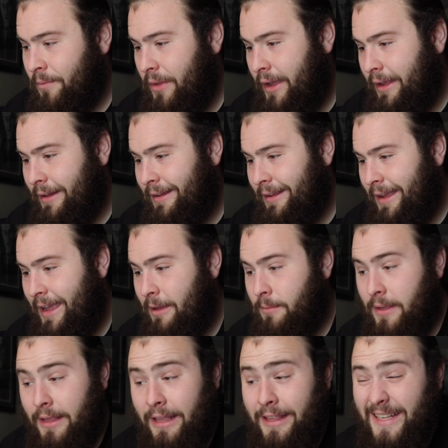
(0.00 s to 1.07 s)
And
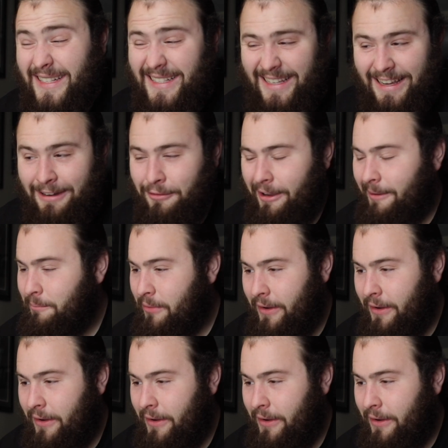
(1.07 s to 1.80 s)
him, this scene right